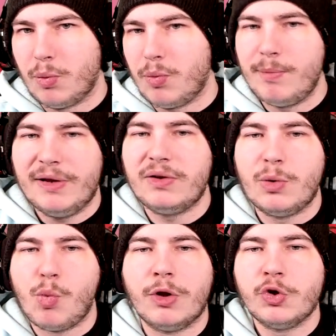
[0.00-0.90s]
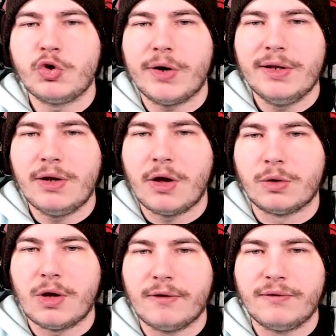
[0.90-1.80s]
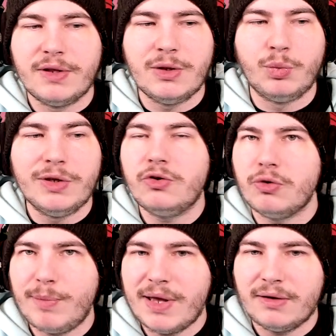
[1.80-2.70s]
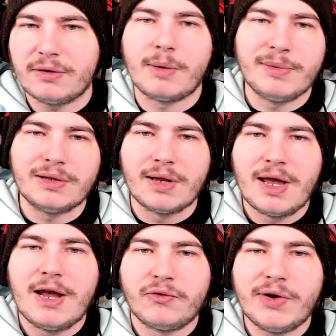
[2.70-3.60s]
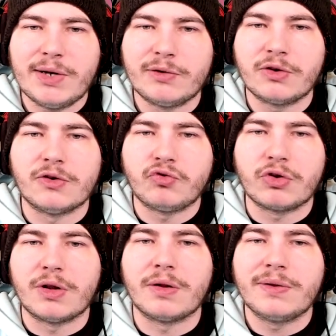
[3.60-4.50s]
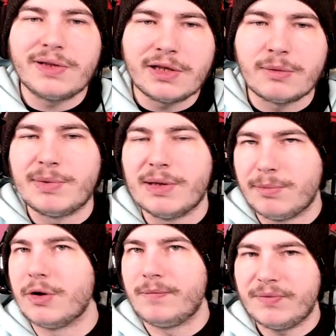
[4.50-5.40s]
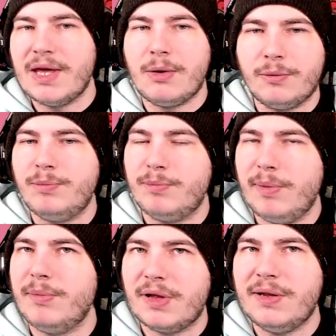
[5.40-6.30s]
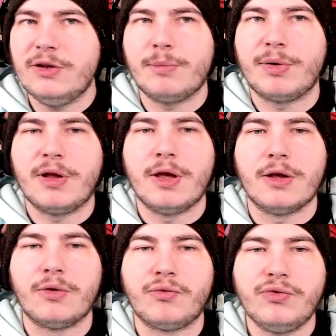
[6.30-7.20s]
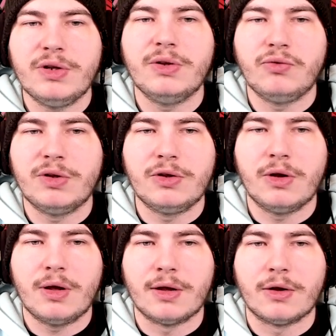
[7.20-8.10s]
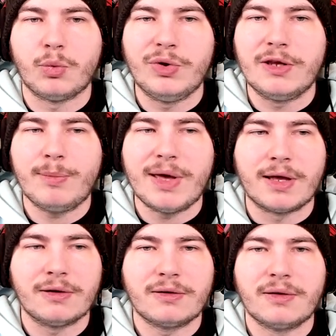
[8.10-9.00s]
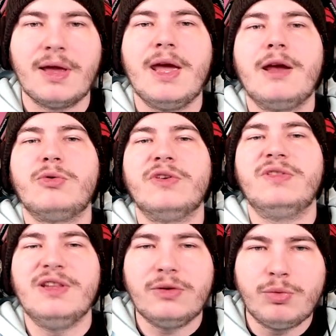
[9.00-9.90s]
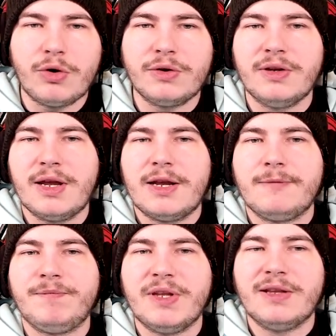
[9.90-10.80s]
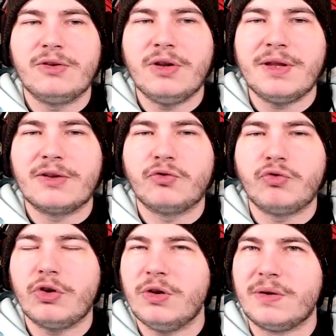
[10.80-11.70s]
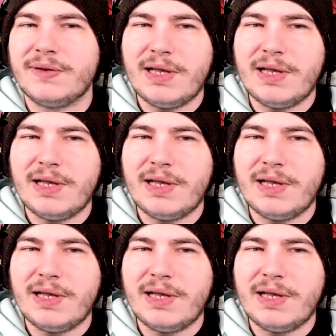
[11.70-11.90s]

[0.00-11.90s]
basically one-shotting a lot of the weaker pets. I mean, right now it's going to struggle a little bit, but it'll clean up really, really weak pets. Whereas this one is going to struggle a little